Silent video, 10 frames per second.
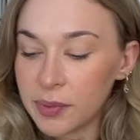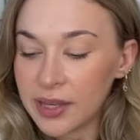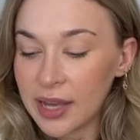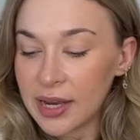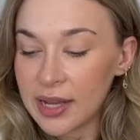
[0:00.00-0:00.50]

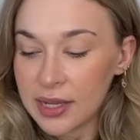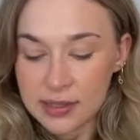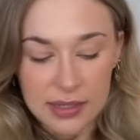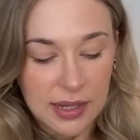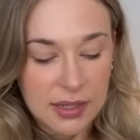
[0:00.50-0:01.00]
beginning,
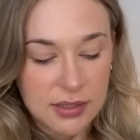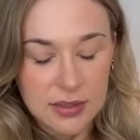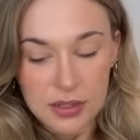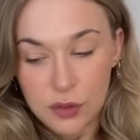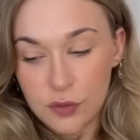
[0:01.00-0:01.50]
is the
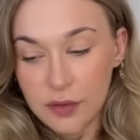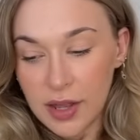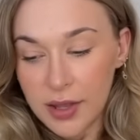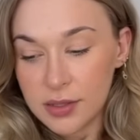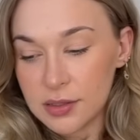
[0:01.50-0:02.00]
lessons that you've
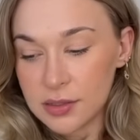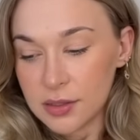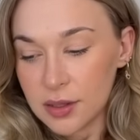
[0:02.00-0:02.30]
learned.